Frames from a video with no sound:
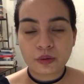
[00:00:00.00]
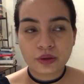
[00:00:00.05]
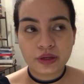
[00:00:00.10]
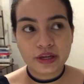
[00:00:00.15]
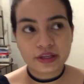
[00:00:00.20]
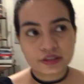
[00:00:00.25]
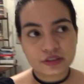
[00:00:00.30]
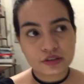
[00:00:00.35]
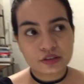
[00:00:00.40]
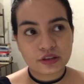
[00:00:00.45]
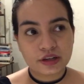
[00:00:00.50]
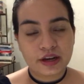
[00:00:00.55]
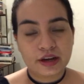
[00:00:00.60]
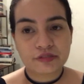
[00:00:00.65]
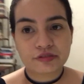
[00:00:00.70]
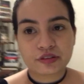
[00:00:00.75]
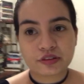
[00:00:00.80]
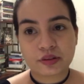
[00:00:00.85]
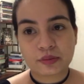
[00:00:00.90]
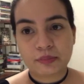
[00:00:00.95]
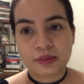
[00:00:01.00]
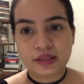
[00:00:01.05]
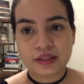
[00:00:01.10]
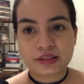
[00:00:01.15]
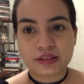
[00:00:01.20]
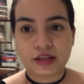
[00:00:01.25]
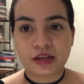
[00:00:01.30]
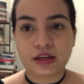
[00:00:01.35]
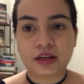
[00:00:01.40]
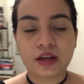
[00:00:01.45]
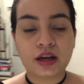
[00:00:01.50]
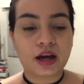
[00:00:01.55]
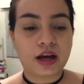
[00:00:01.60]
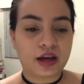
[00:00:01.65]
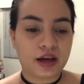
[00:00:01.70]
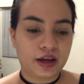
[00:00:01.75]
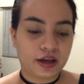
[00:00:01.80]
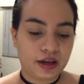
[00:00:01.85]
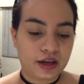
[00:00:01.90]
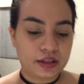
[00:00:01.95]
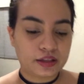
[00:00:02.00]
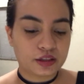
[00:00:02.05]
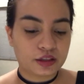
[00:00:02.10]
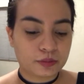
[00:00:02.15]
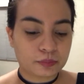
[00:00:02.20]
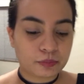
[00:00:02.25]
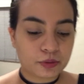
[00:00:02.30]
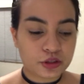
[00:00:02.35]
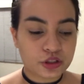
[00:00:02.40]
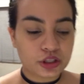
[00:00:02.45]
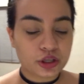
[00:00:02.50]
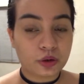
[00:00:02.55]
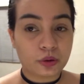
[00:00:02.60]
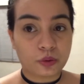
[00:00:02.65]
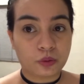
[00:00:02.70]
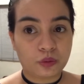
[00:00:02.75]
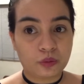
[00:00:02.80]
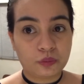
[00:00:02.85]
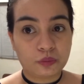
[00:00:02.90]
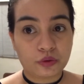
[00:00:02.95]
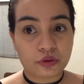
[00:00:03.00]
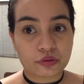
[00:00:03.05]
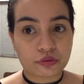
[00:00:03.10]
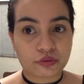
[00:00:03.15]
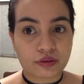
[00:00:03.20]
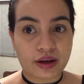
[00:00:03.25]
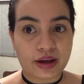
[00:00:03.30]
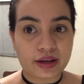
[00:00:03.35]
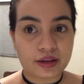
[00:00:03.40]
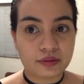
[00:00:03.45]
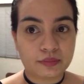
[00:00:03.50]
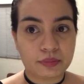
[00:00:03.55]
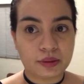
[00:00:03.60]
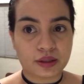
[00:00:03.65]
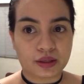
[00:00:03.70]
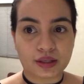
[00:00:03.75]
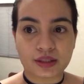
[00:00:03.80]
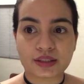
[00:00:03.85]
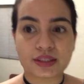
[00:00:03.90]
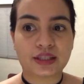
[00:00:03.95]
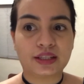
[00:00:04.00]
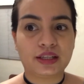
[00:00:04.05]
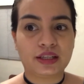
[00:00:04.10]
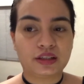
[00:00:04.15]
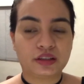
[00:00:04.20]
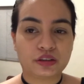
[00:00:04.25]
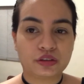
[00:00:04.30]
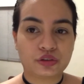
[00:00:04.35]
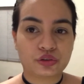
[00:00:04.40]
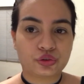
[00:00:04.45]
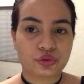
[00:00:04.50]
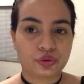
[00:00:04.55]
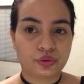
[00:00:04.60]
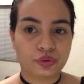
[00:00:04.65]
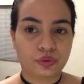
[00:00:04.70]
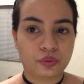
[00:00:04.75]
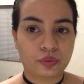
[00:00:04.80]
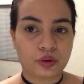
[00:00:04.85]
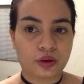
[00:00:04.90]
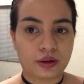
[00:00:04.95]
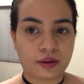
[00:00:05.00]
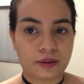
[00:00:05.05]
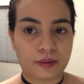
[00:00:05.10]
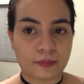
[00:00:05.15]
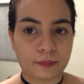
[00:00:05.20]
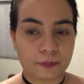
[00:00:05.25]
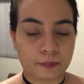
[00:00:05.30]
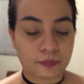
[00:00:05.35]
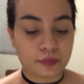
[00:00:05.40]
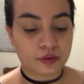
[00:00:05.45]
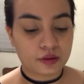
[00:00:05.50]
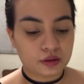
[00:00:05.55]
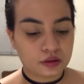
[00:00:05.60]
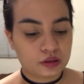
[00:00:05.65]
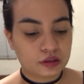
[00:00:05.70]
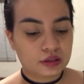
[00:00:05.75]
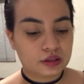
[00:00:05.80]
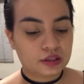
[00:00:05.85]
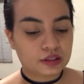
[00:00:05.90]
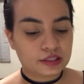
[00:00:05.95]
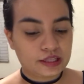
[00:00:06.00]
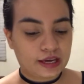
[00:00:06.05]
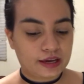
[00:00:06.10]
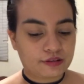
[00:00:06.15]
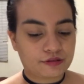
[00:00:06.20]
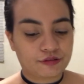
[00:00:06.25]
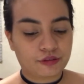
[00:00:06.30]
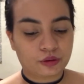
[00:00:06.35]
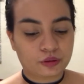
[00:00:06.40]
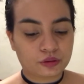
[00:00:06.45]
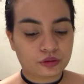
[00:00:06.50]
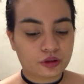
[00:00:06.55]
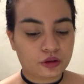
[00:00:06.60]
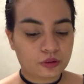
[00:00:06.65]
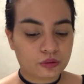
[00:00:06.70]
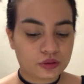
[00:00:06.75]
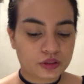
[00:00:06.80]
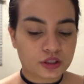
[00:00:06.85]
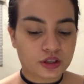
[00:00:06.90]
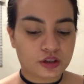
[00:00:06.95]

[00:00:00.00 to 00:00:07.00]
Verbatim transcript: yesterday after the meeting, I ended up rushing home with Red because I needed to um, take photos